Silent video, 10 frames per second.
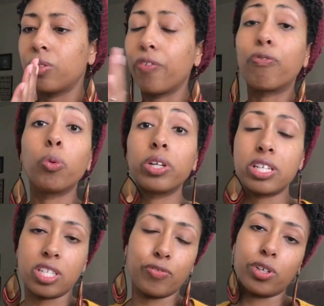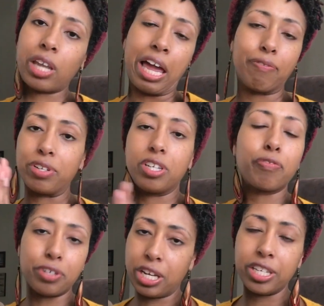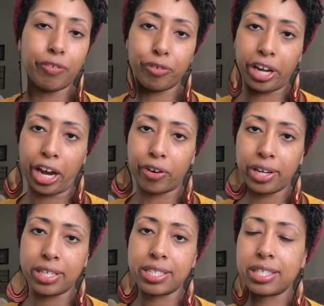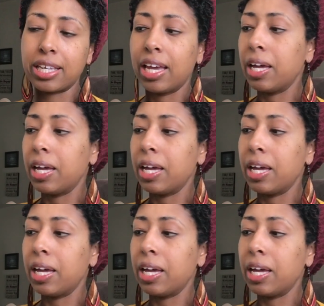the fullness of your life in different areas.